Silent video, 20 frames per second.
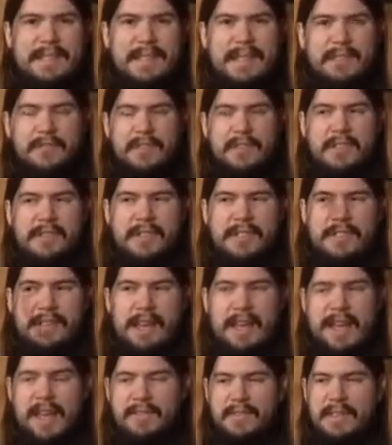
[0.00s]
It feels a
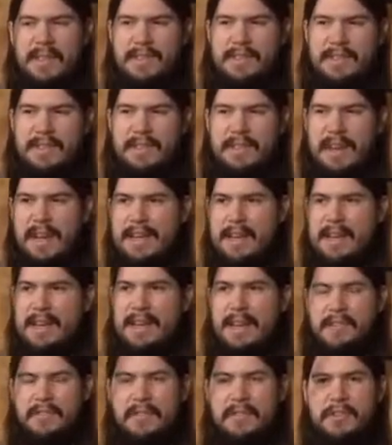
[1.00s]
little heavy.
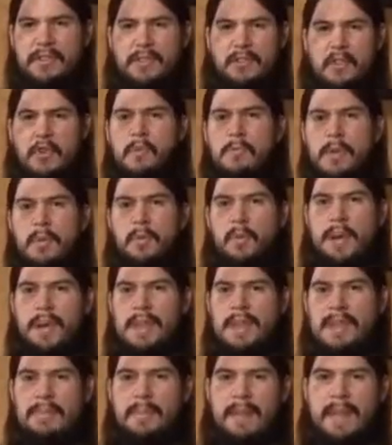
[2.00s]
I feel there's too much
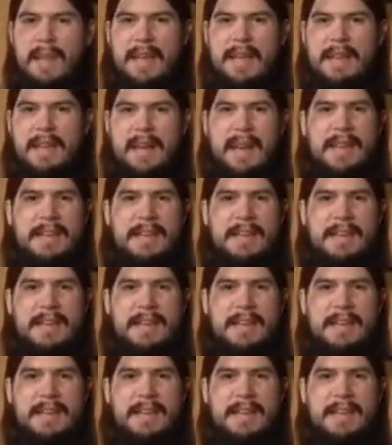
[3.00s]
weight in the blade.